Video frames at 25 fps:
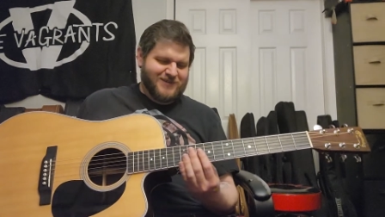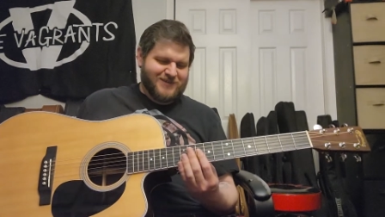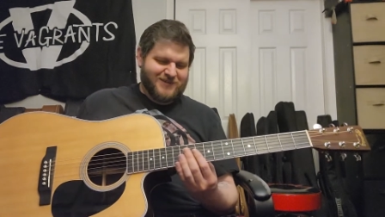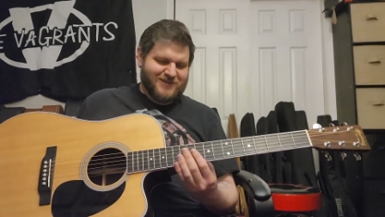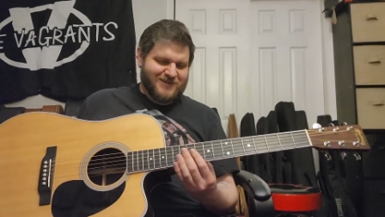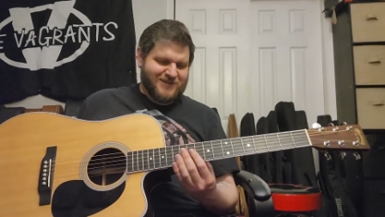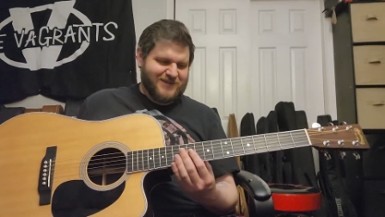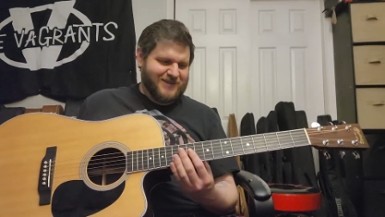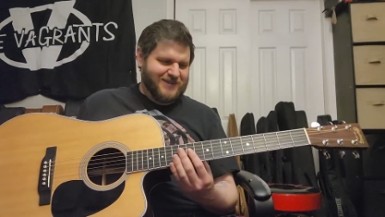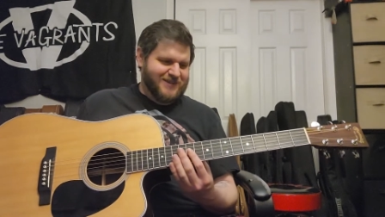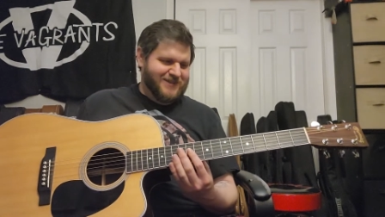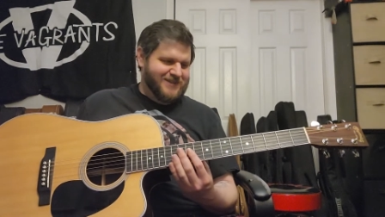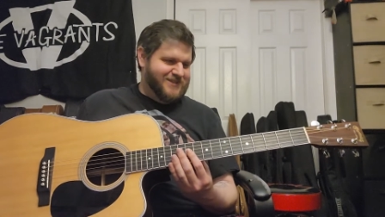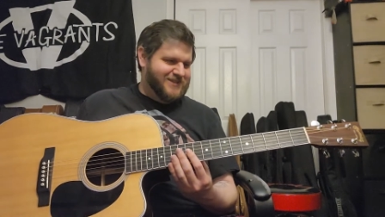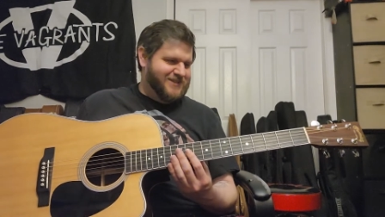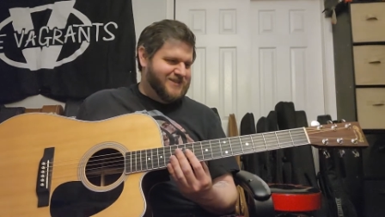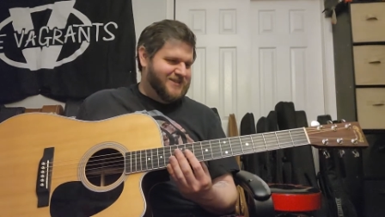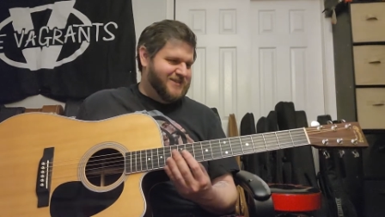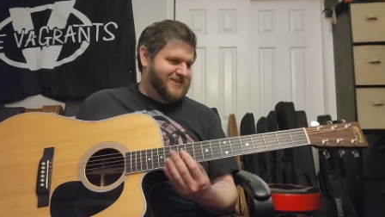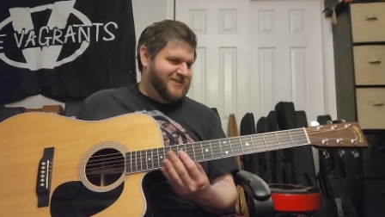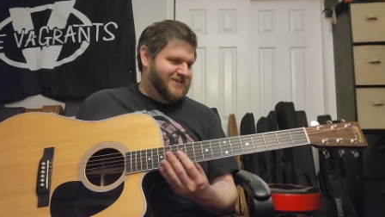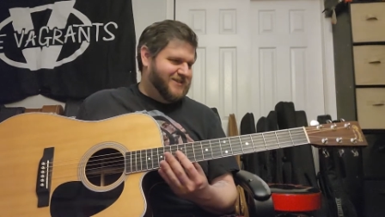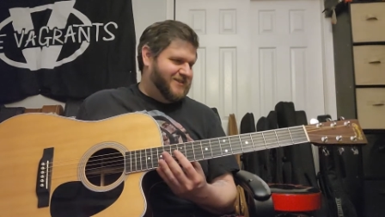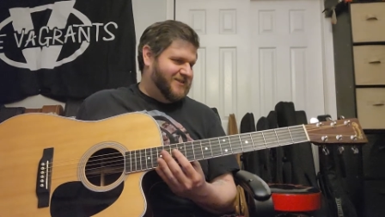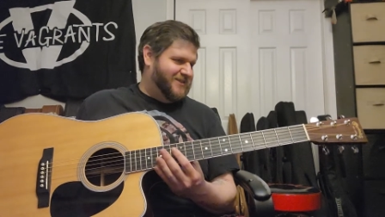It's
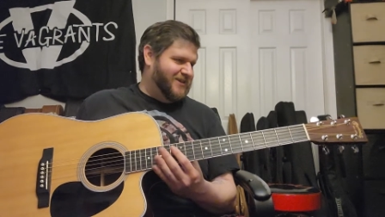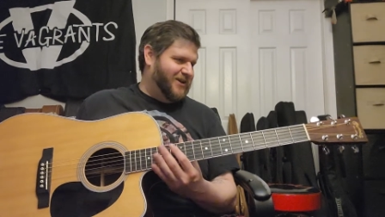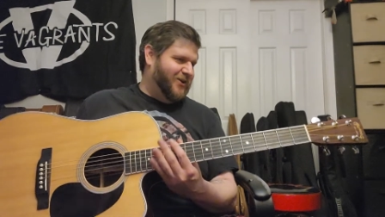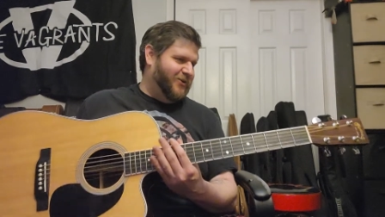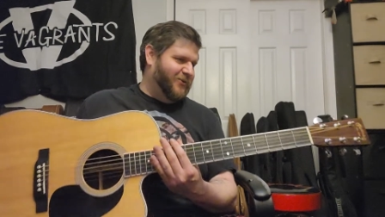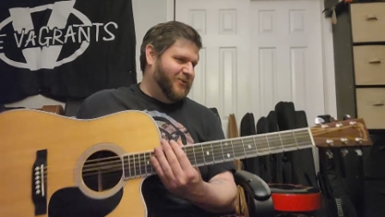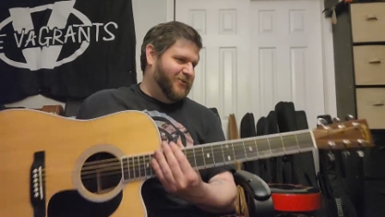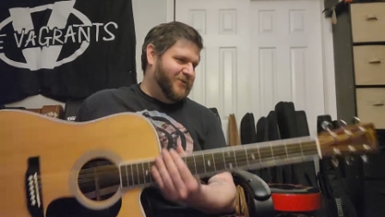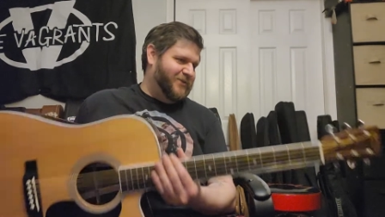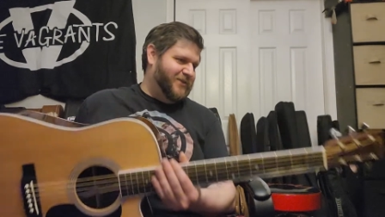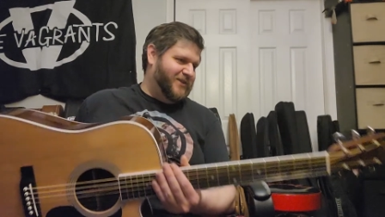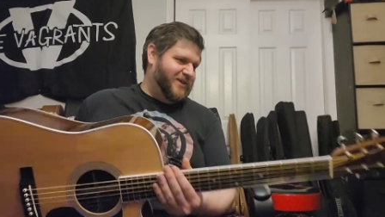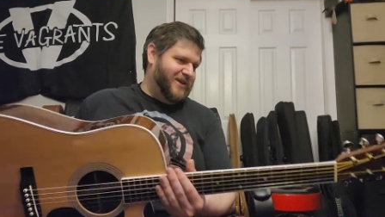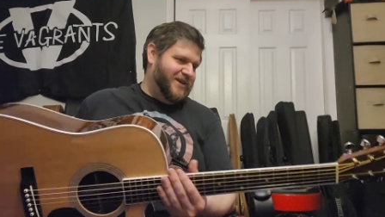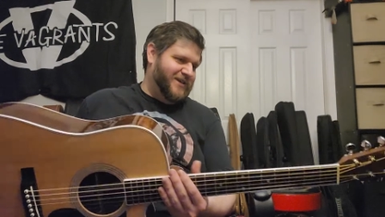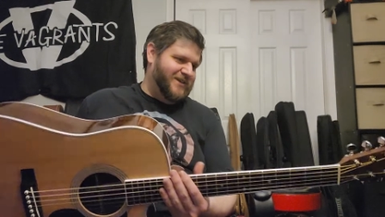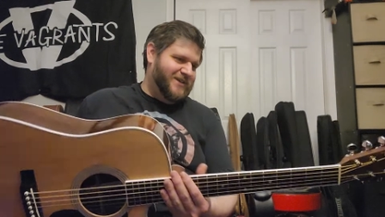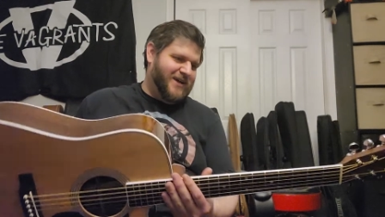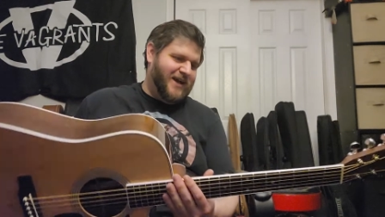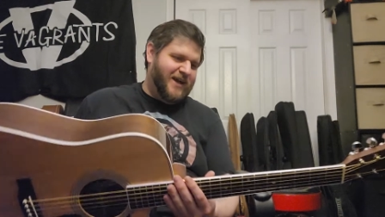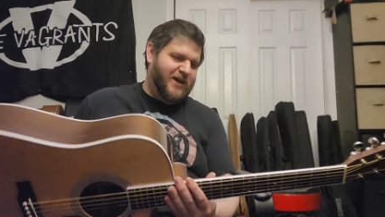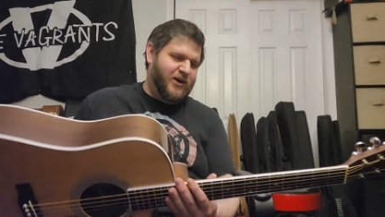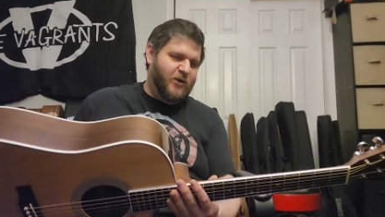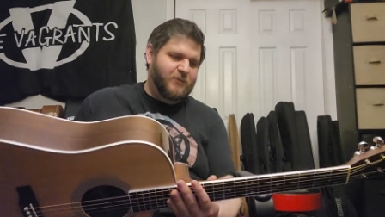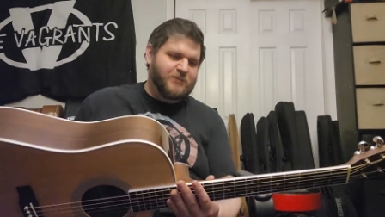so thin.
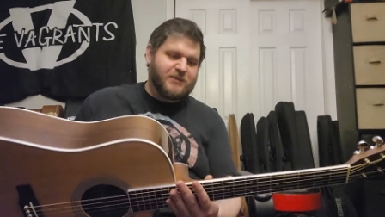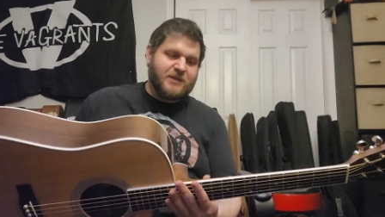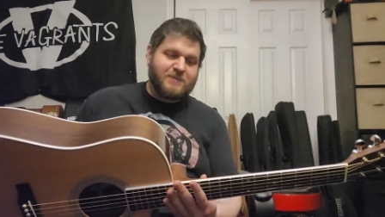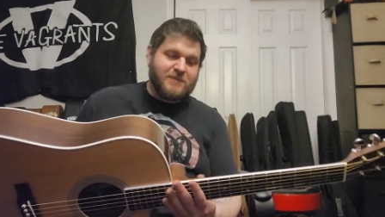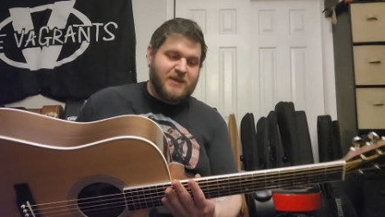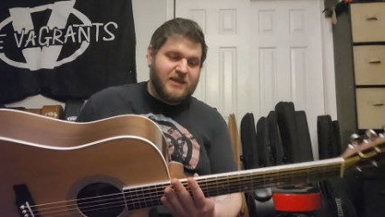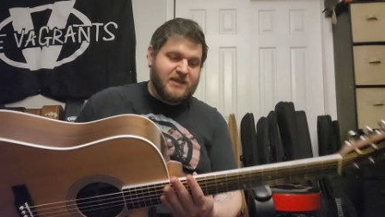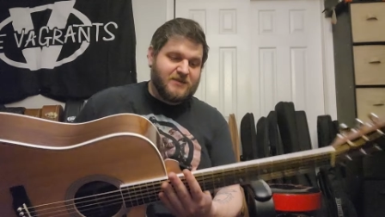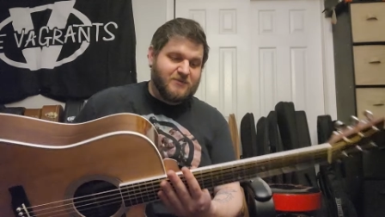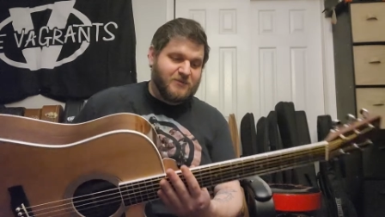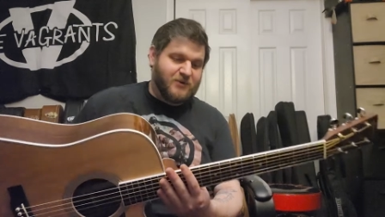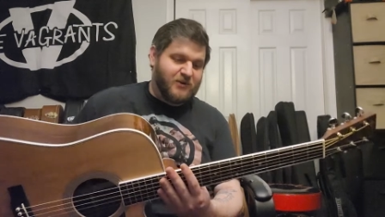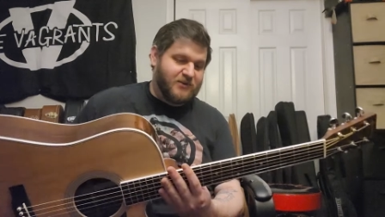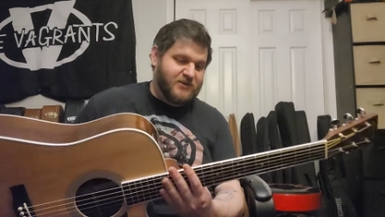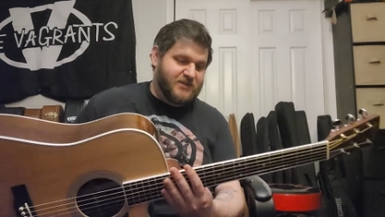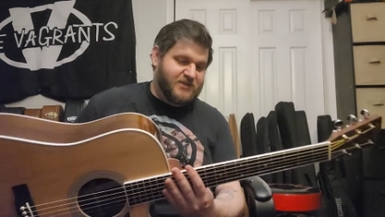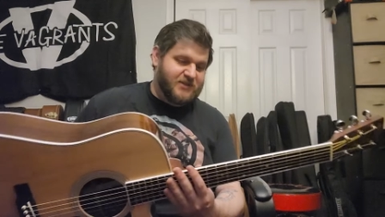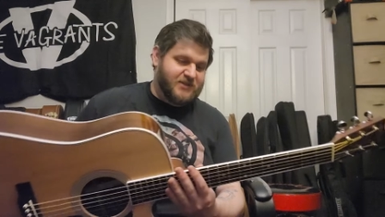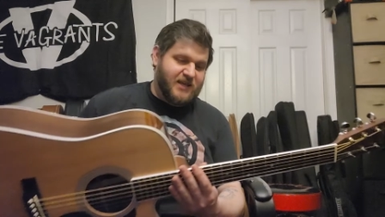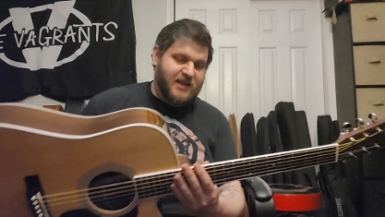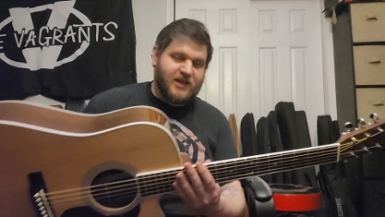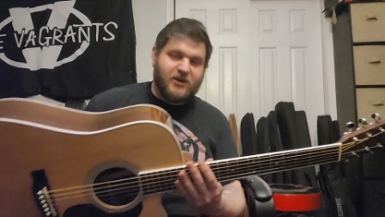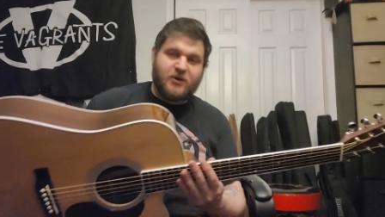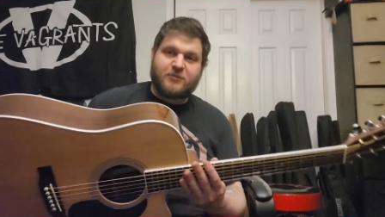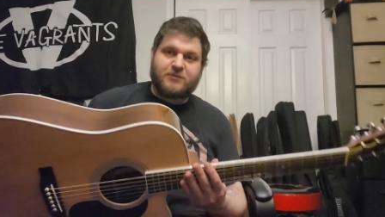I hope they made them all this
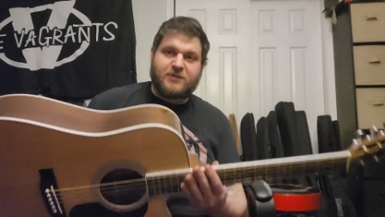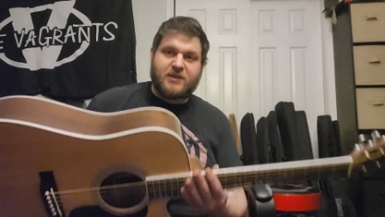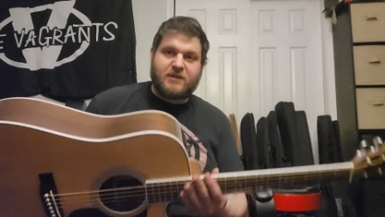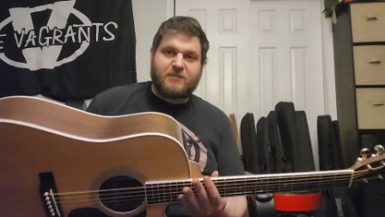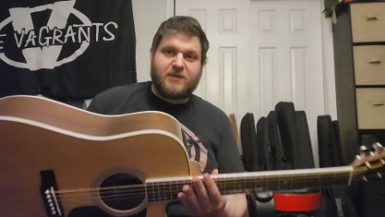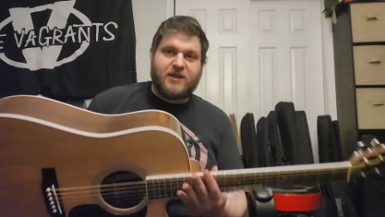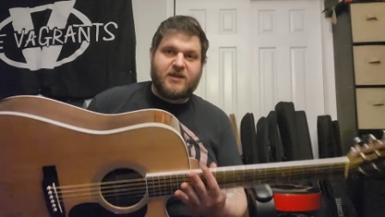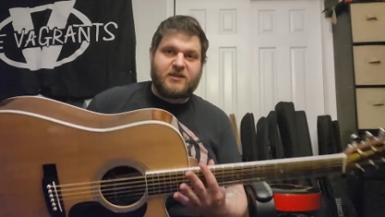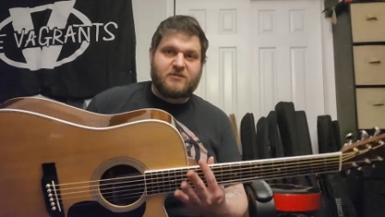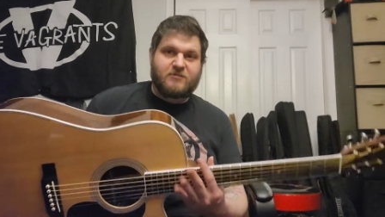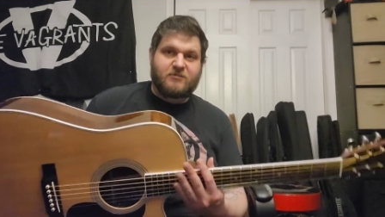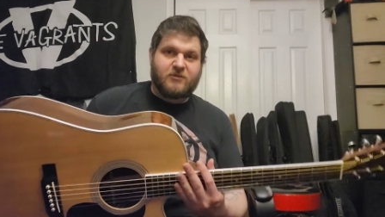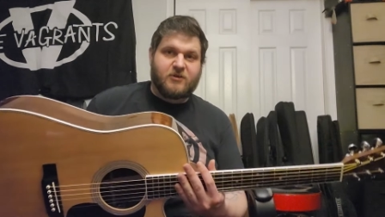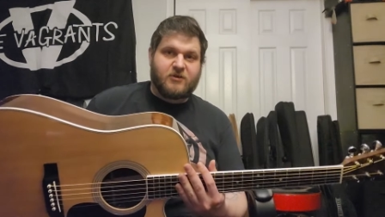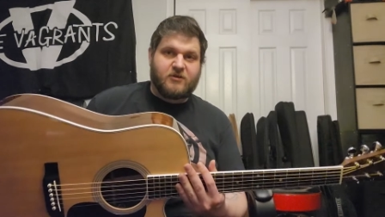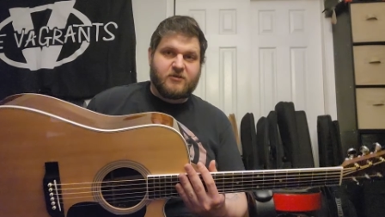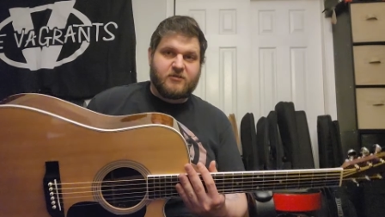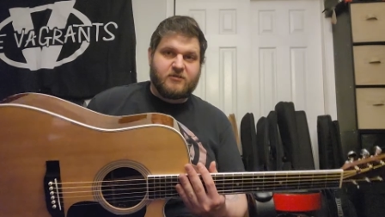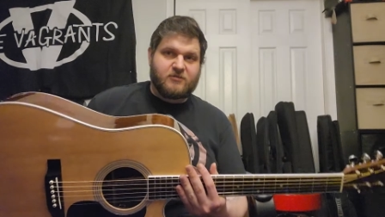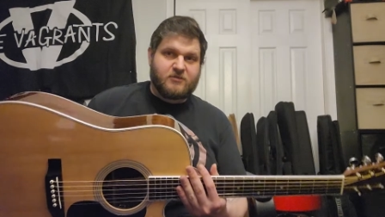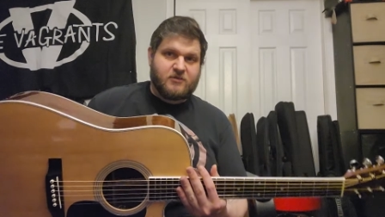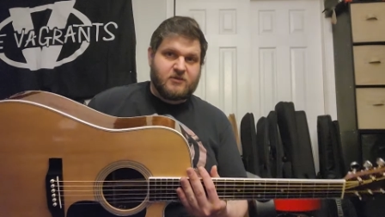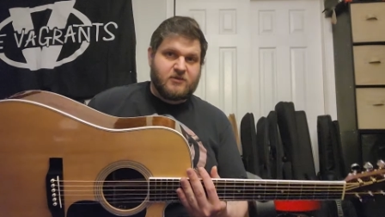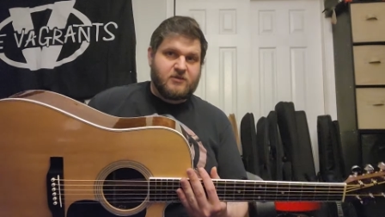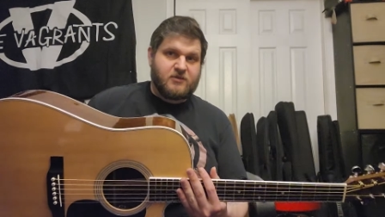I hope they made them
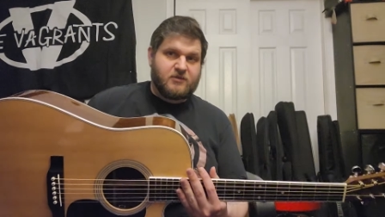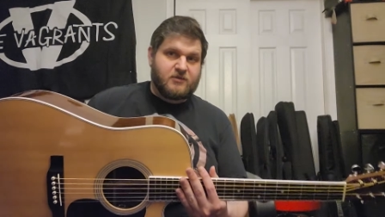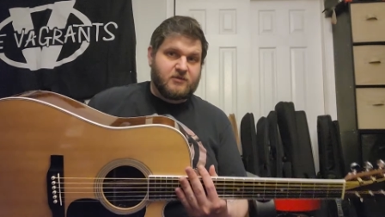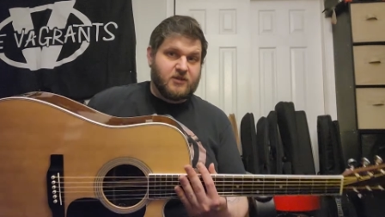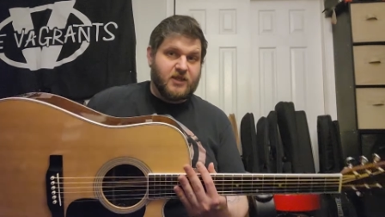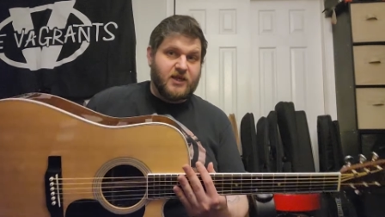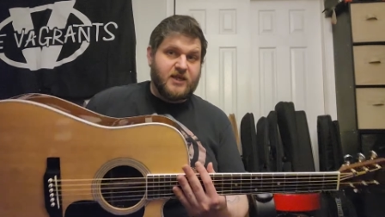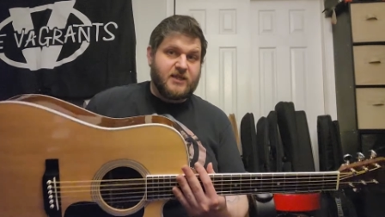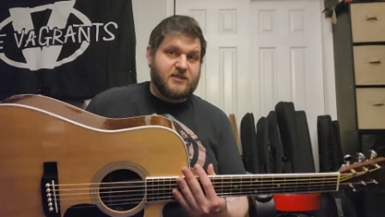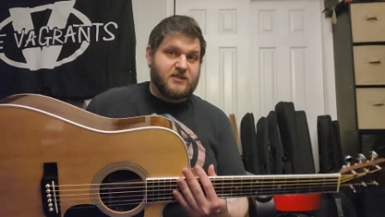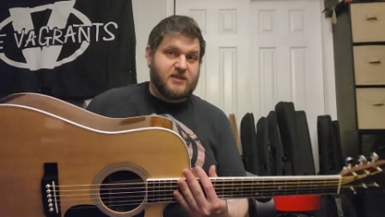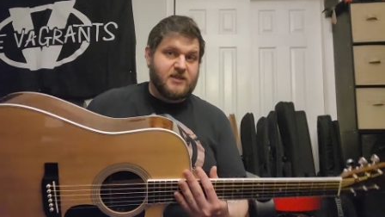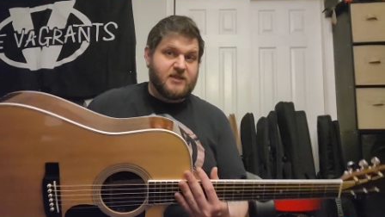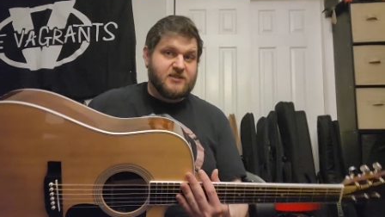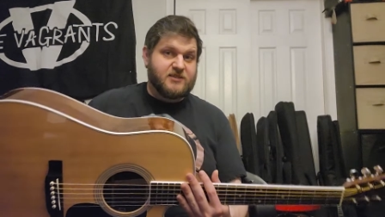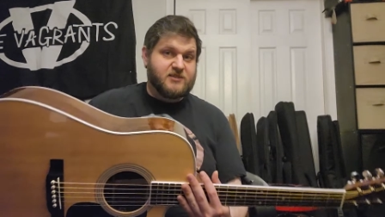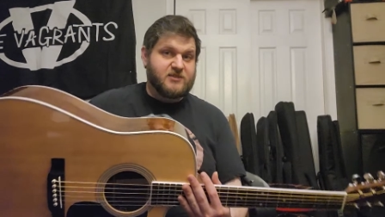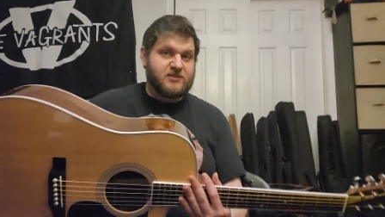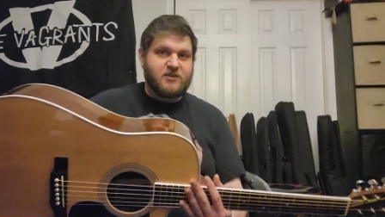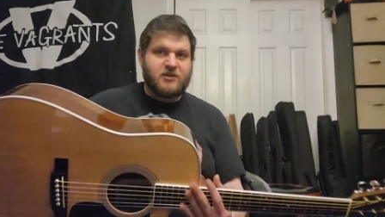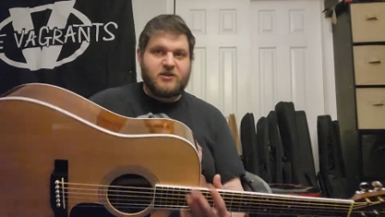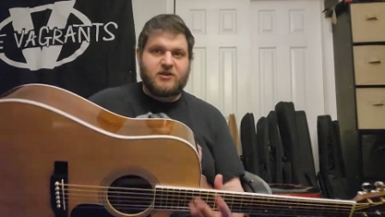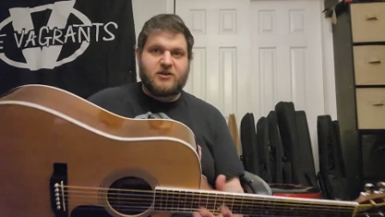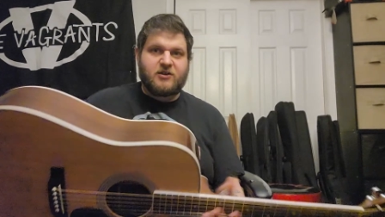all like this,